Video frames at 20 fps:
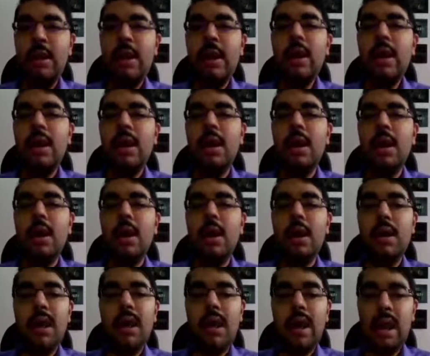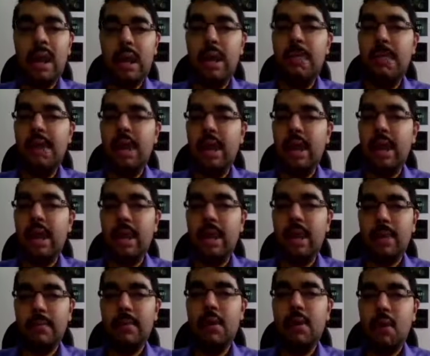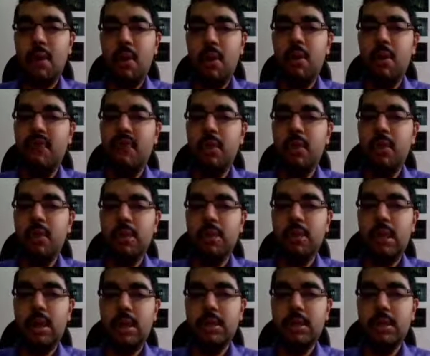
then anemia, all of those things.